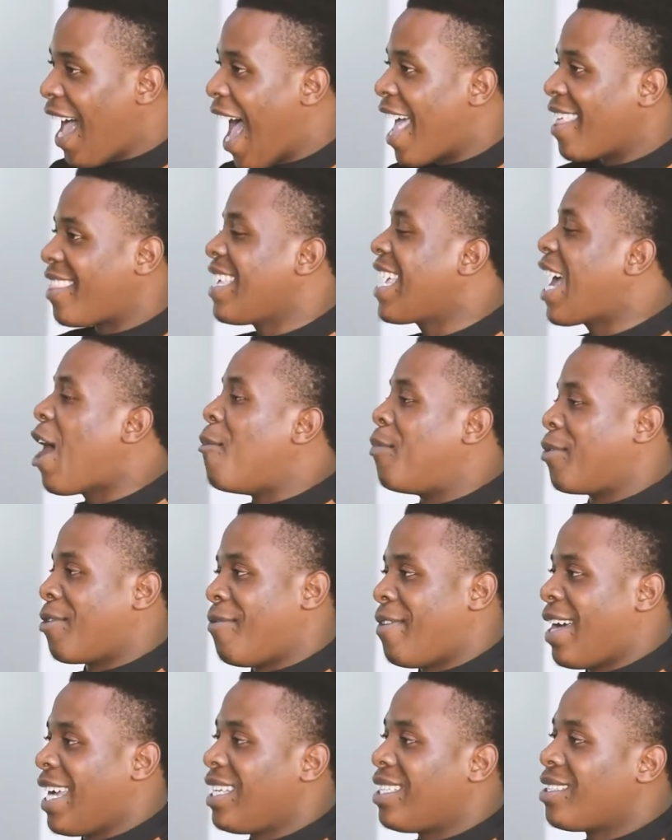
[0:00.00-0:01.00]
I think I'll
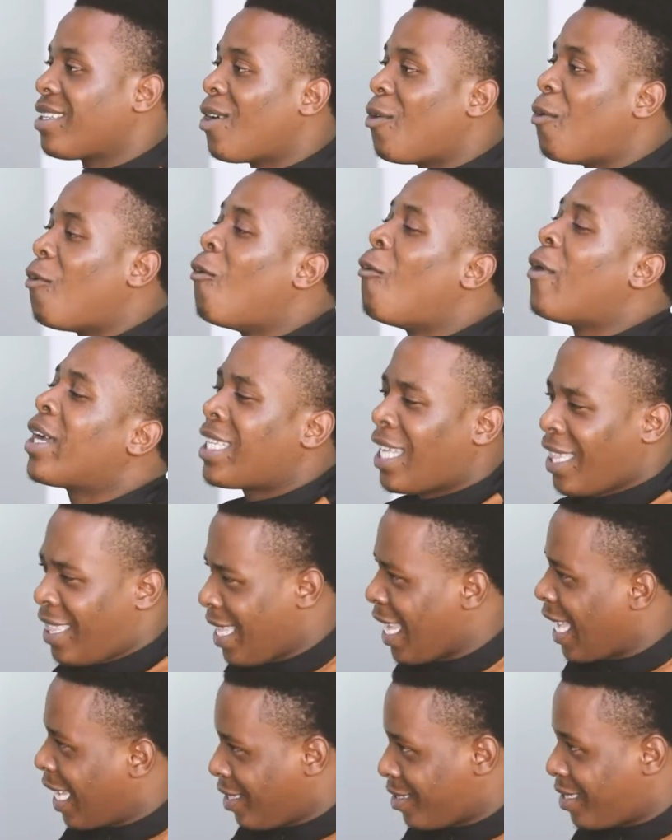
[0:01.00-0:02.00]
provide what I
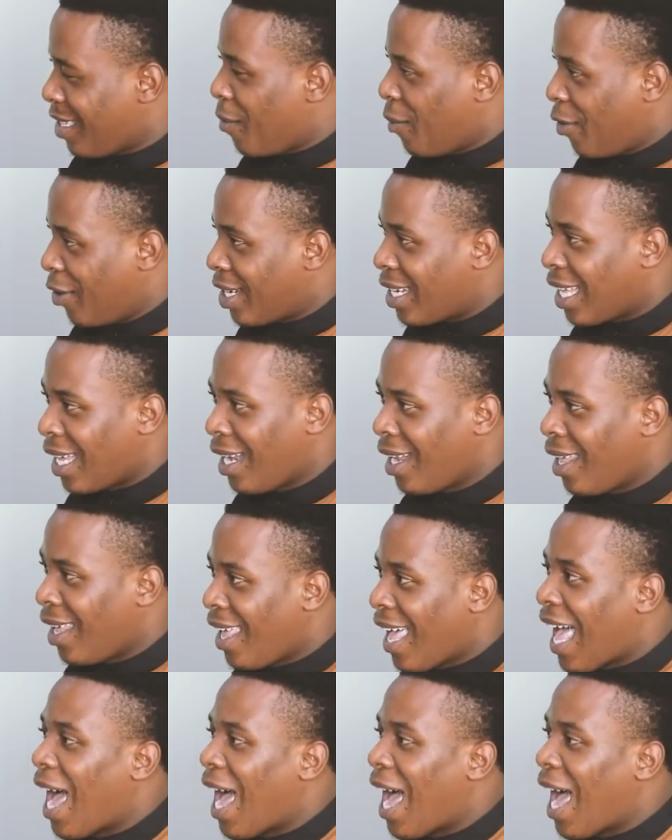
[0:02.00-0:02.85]
think is the model.